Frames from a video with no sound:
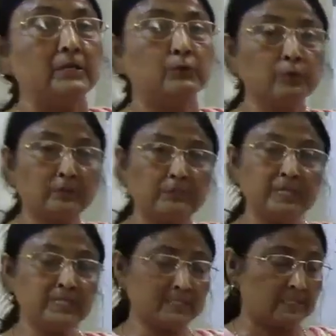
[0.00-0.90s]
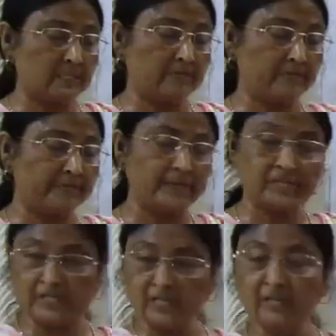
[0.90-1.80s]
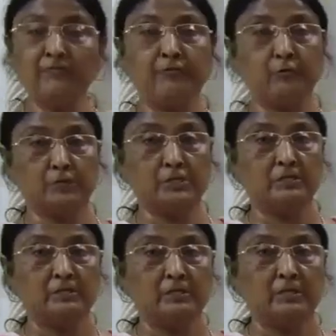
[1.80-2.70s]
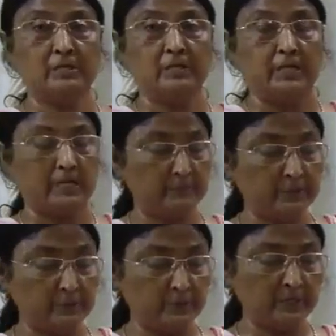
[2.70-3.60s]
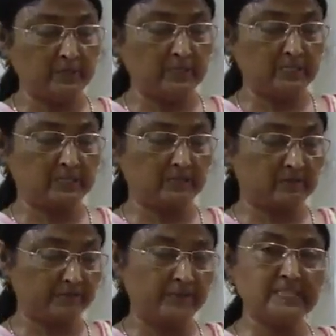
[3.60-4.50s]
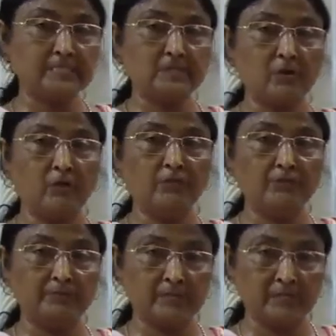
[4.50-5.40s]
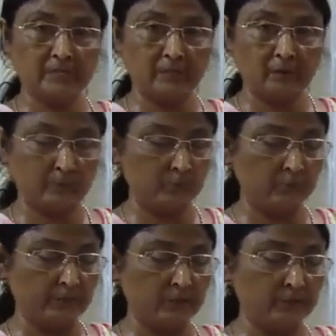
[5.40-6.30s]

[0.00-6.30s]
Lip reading: So the frictional force in between the surface of the moving